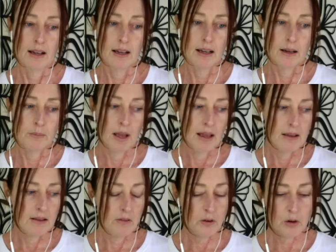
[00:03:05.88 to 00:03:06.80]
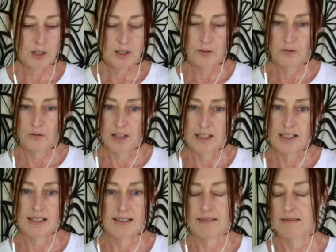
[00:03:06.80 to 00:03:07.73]
Of course,
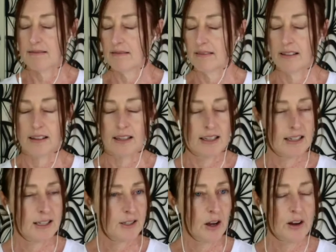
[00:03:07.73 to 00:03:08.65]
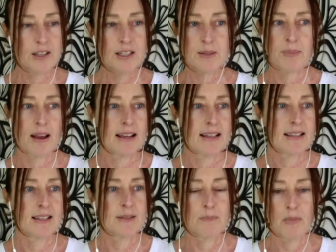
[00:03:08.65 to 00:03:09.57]
defence in its own
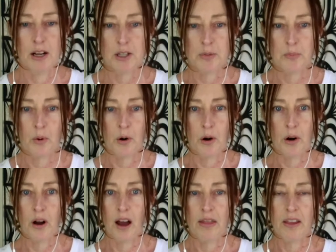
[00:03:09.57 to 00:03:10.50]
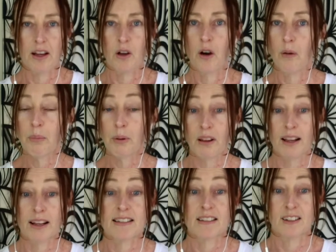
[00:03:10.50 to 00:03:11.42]
space is much more, I think,
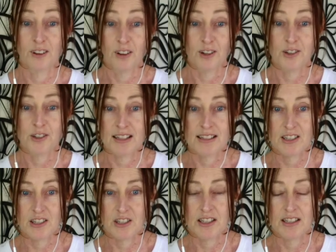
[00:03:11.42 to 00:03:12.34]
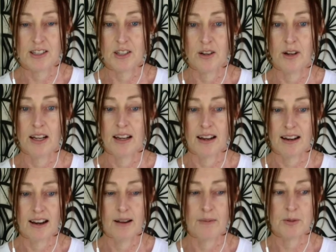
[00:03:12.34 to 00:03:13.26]
complex than a lot of transitions. So
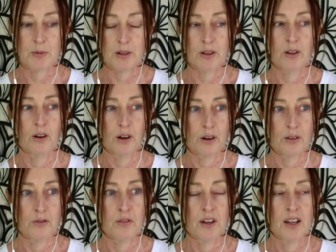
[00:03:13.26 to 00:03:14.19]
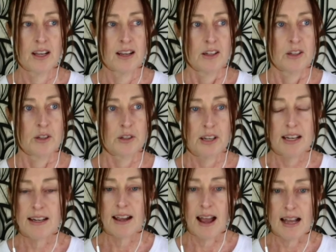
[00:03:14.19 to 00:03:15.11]
it comes with a lot of
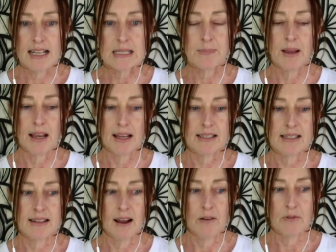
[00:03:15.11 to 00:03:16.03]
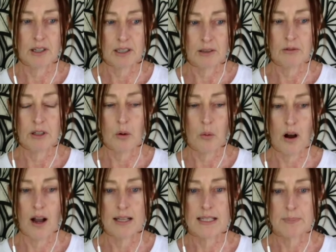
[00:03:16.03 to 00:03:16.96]
unique aspects that really
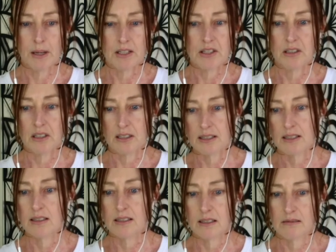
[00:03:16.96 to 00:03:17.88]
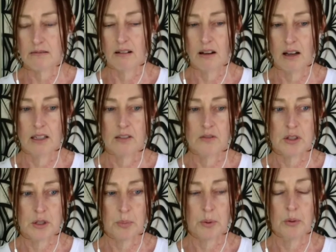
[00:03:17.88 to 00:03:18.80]
require specialist
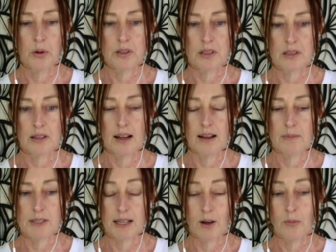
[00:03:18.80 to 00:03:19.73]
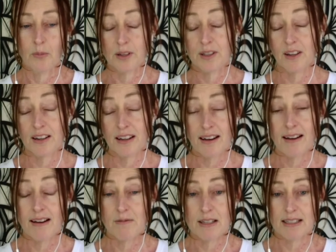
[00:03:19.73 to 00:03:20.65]
kind of support to help with. So
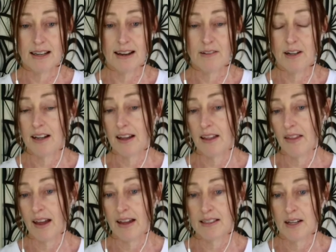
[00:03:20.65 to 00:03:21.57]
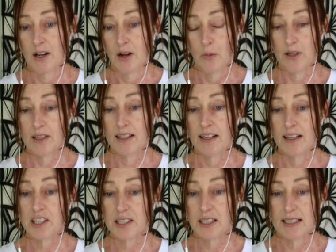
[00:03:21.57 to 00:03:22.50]
yeah, it was an area that we
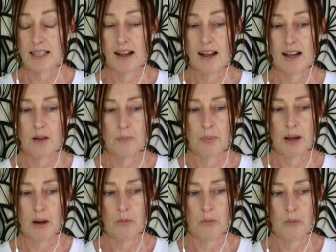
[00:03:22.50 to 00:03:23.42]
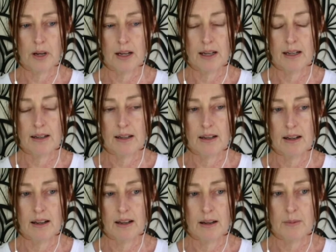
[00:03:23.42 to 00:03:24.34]
didn't initially target, but
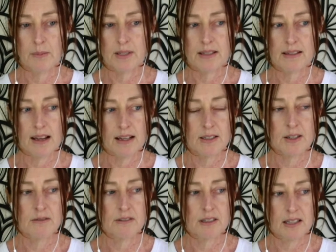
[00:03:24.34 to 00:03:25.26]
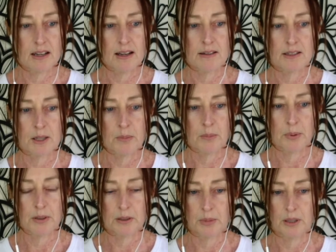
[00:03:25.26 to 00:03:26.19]
we started
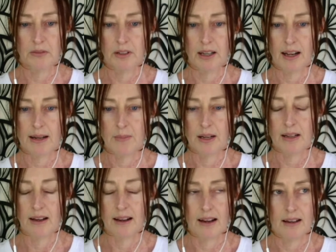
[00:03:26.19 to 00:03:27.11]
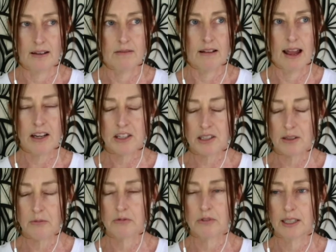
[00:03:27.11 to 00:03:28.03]
to build a bit of a name in, and
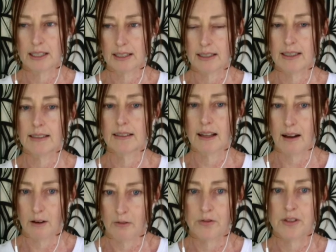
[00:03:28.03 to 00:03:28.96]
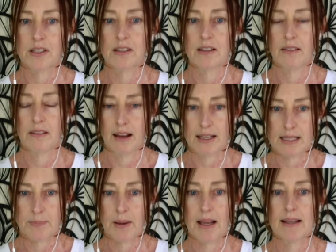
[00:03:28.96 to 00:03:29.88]
actually really loved
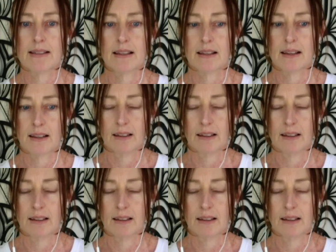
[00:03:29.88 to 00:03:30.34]
that space.